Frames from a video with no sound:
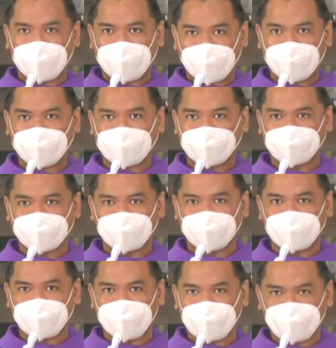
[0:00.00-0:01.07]
odd,
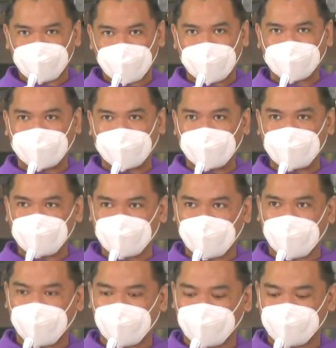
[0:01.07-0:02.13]
many
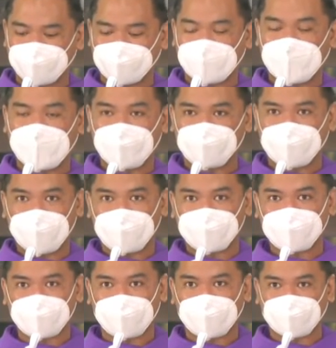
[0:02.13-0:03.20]
jobs
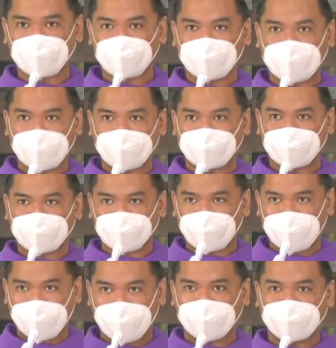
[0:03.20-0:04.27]
just to get
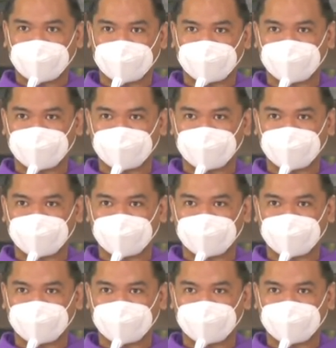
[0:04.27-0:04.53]
by.